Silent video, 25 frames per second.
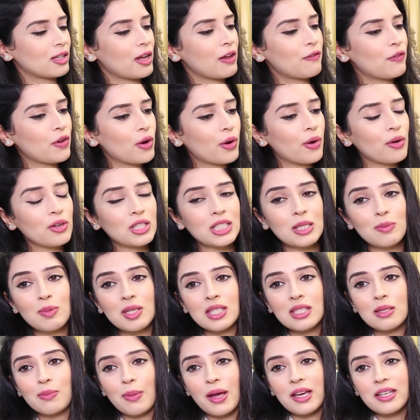So if you're going to
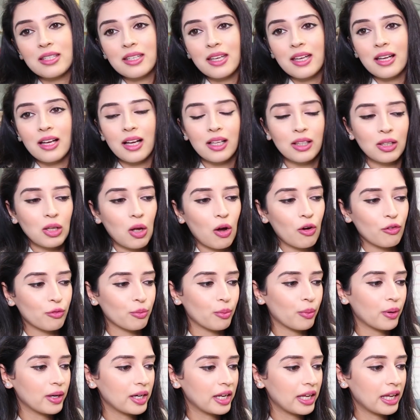be spending a lot
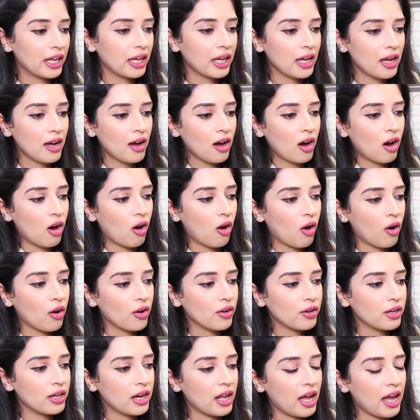of money
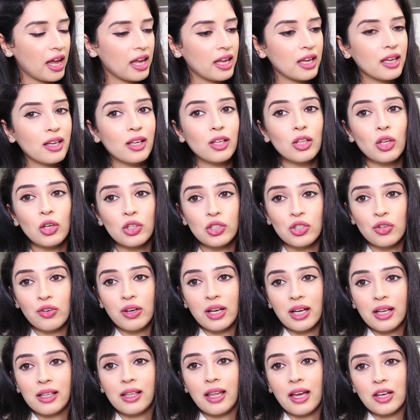on a
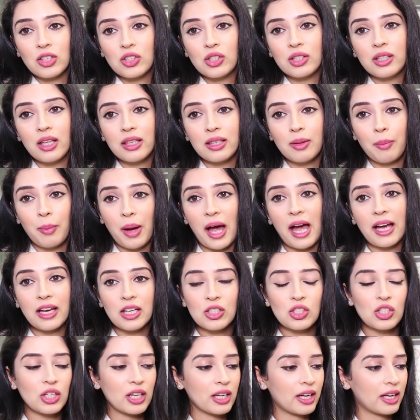luxury collection, then the
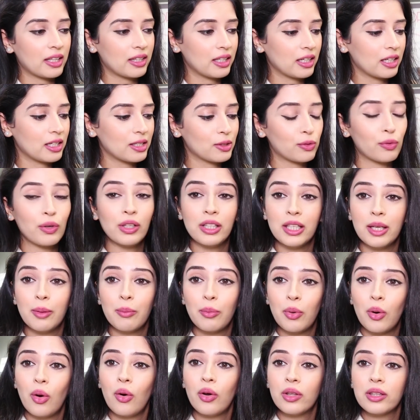packaging I think is really
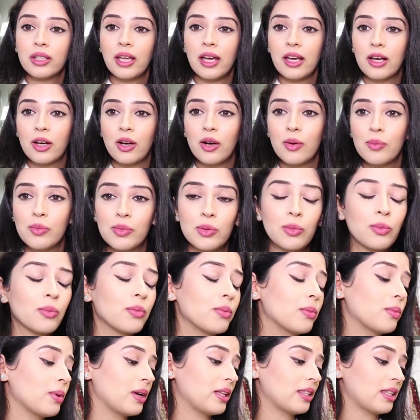important that it comes
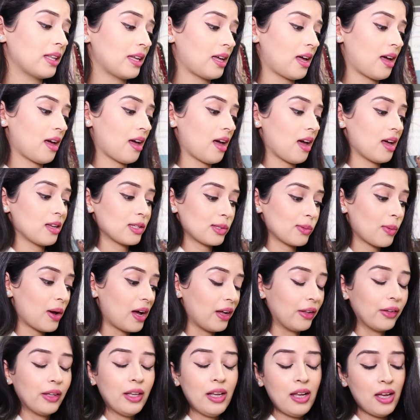with uh, as
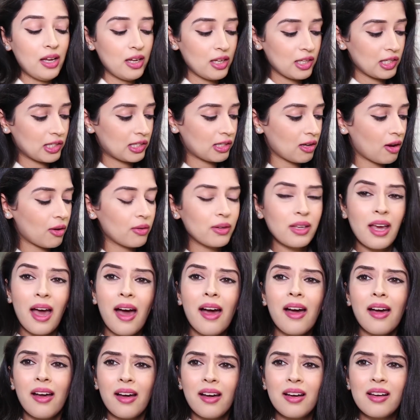well. So
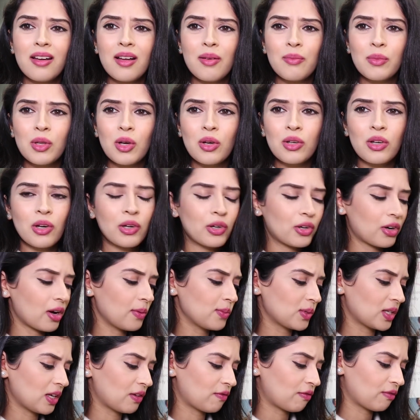yeah, um, good on
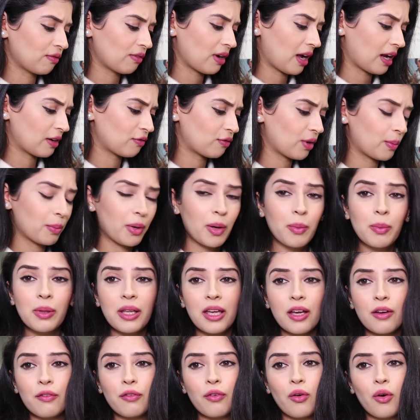Crimson and
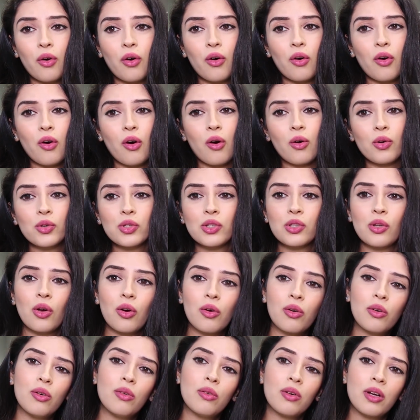Republic for
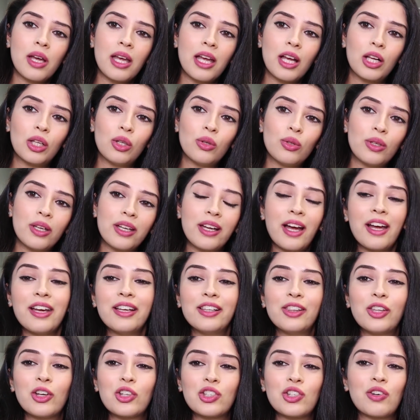also including
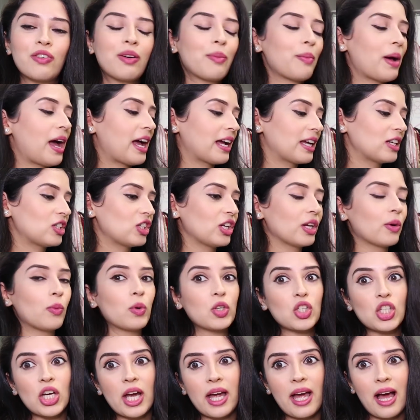a luxury packaging,
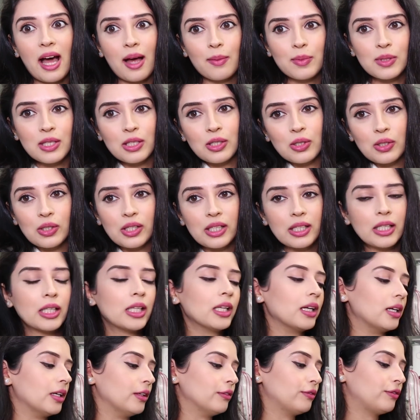which I absolutely
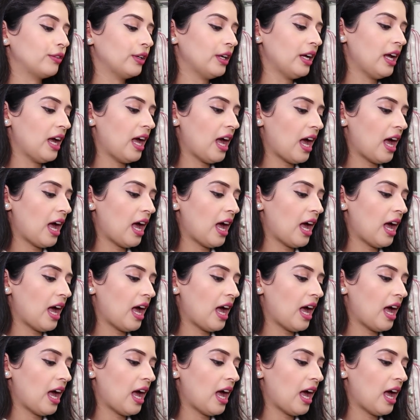love.